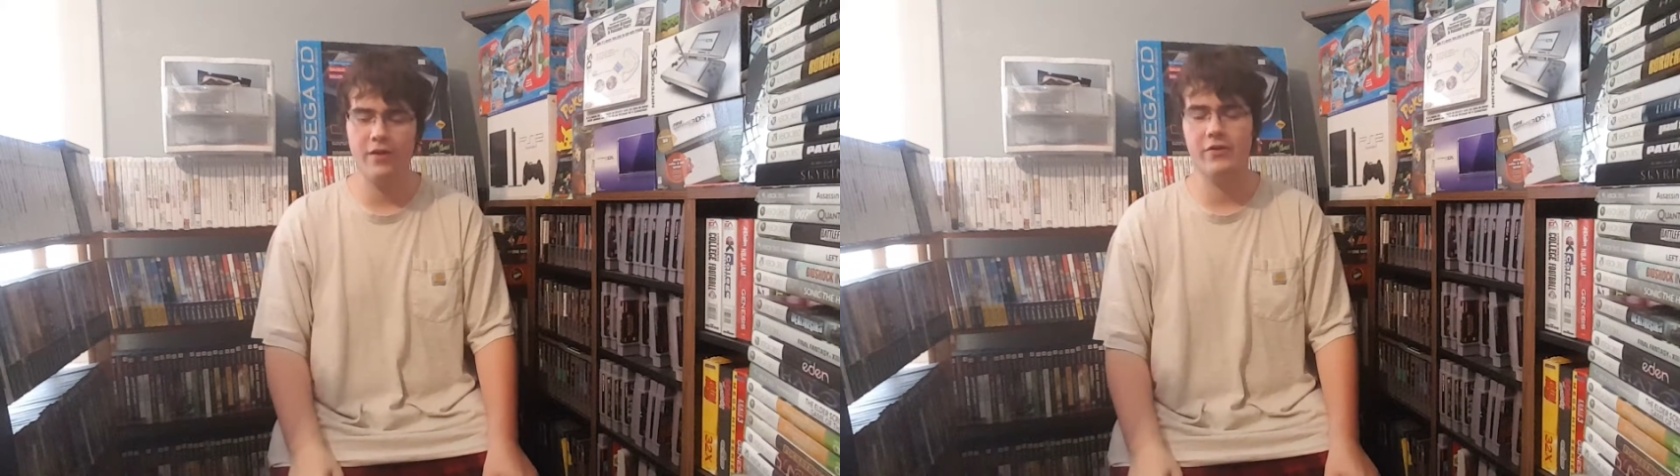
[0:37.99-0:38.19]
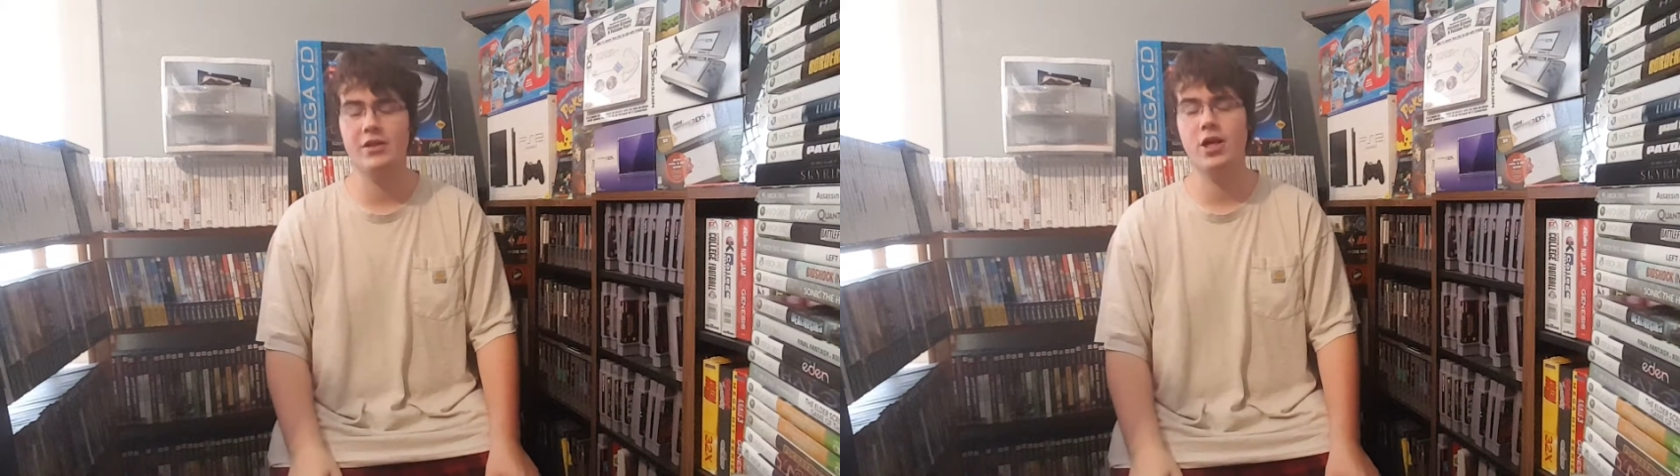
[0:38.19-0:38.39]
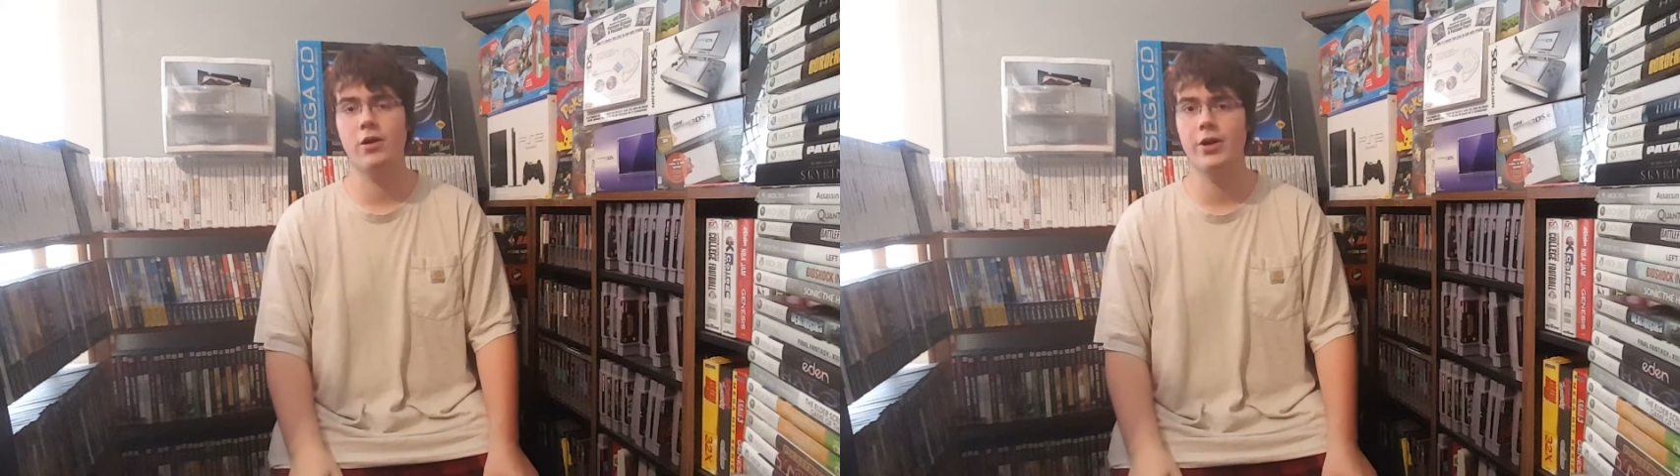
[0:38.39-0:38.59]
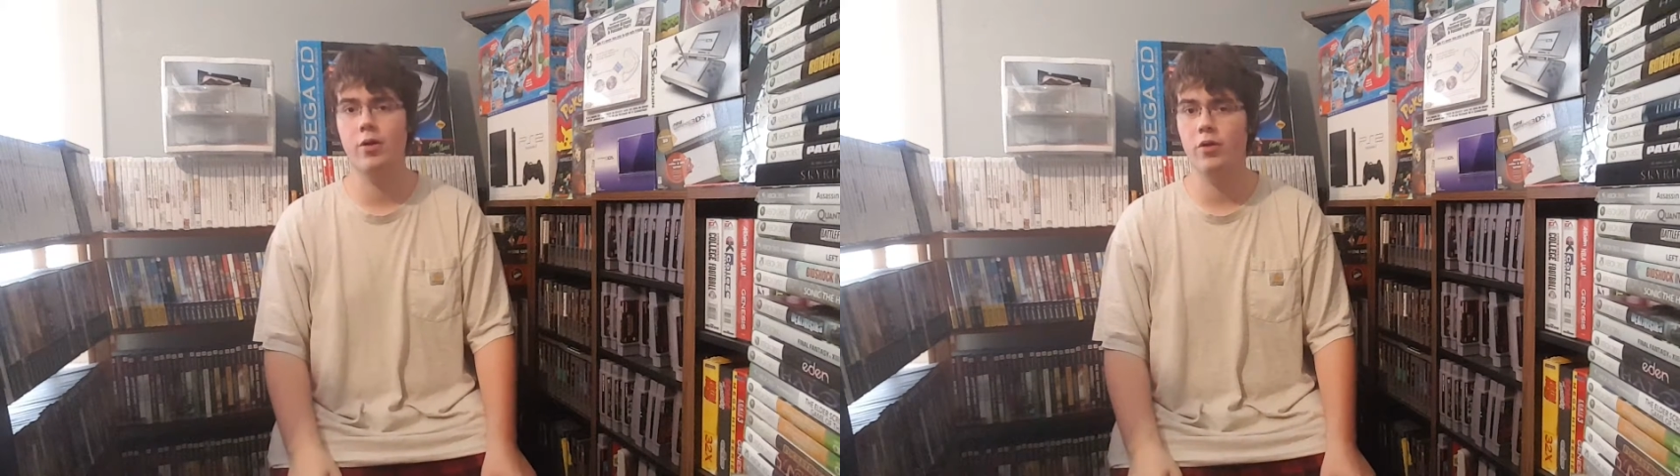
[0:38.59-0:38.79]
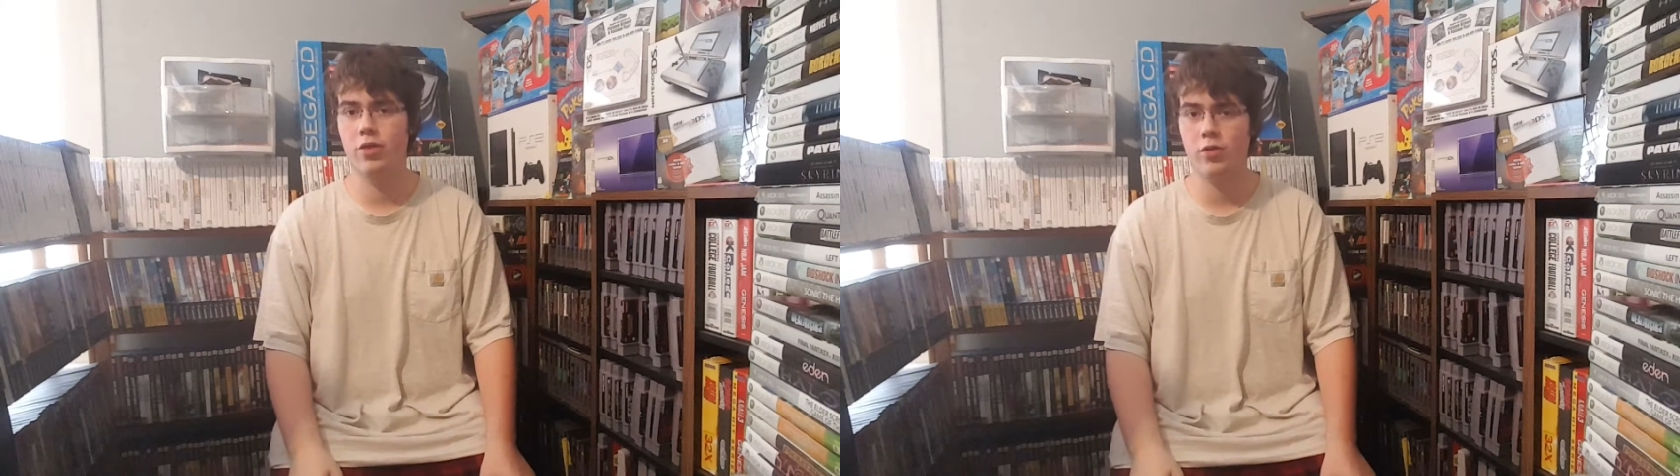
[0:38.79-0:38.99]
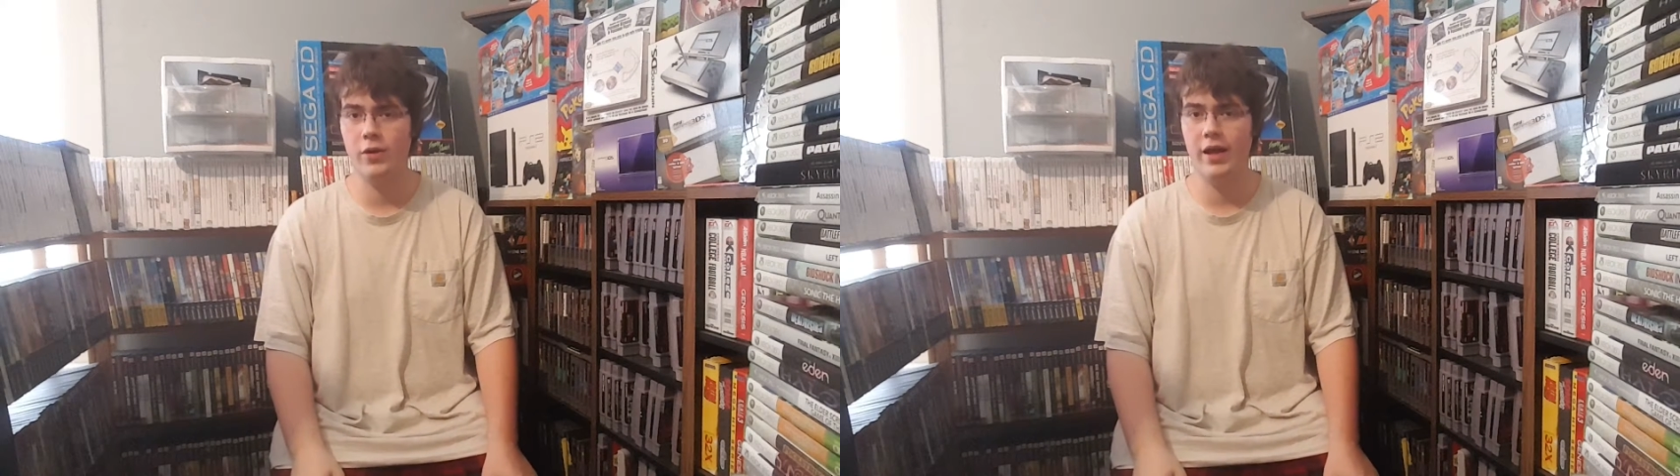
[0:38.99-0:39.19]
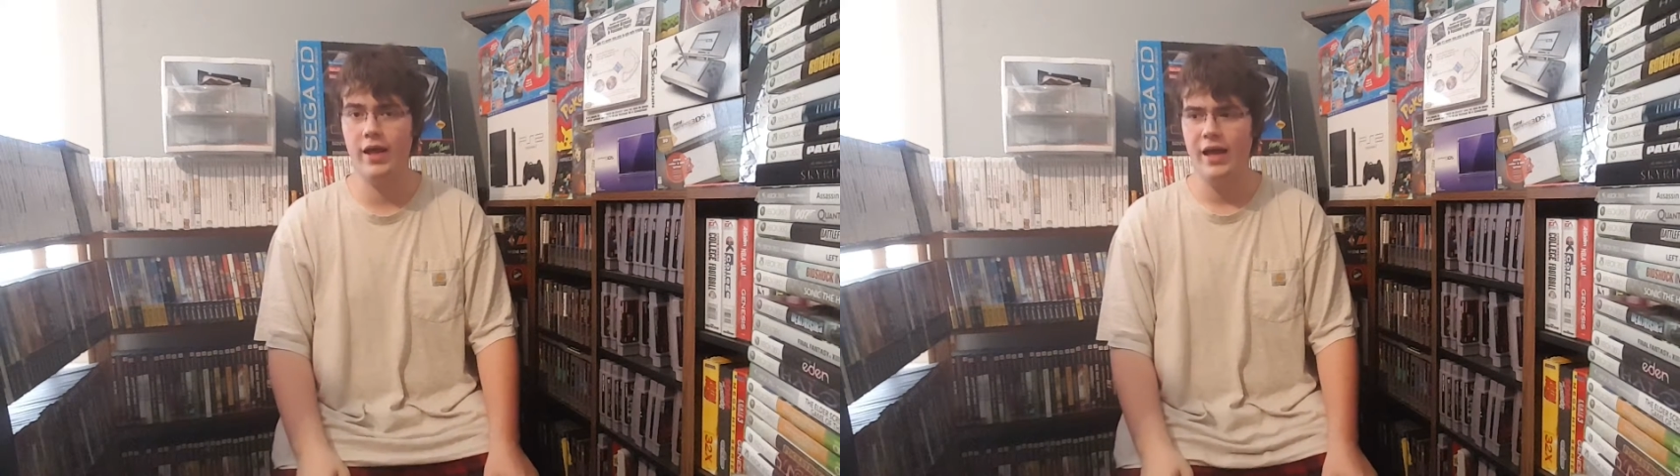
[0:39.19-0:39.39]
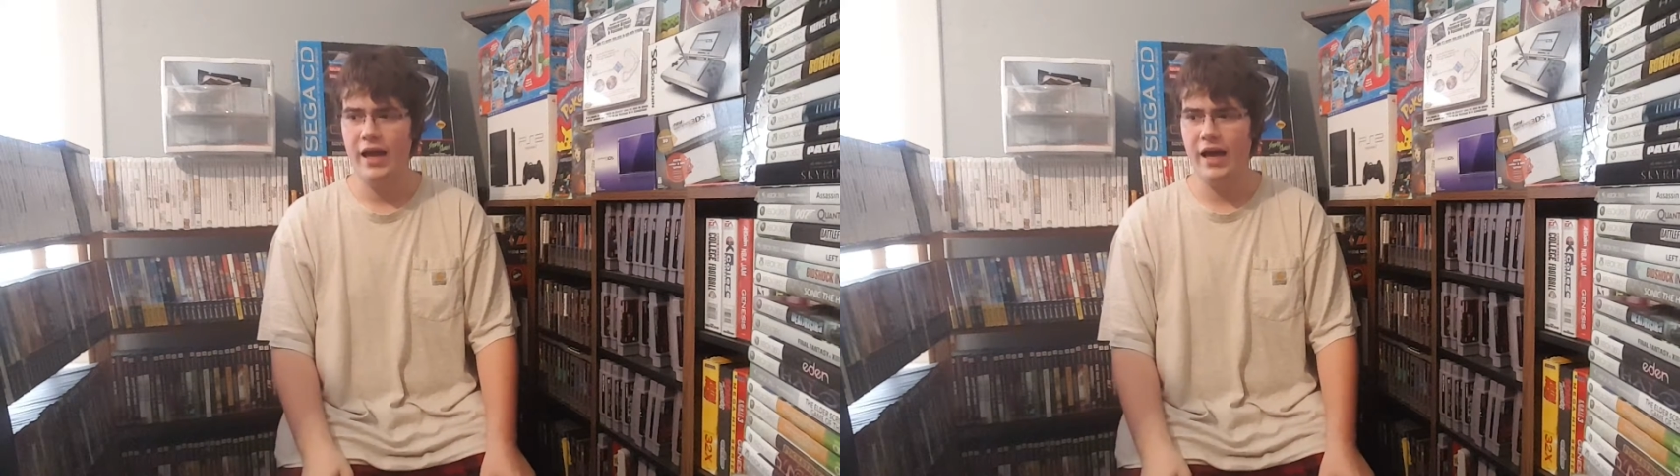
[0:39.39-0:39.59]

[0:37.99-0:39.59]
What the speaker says: of Guitar Hero 3,